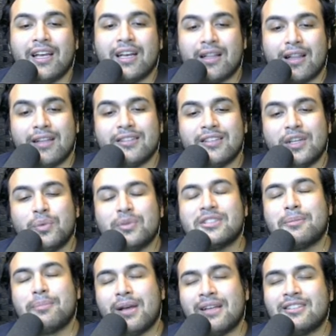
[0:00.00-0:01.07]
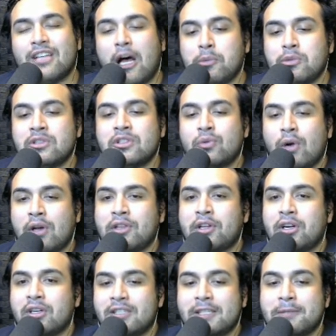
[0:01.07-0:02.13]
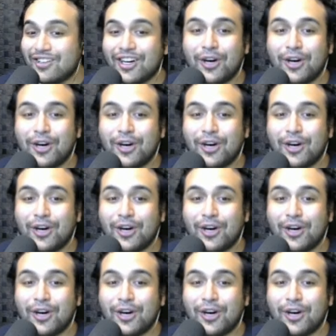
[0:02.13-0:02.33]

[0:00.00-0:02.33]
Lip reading: Glaceon was the best option to round out our team.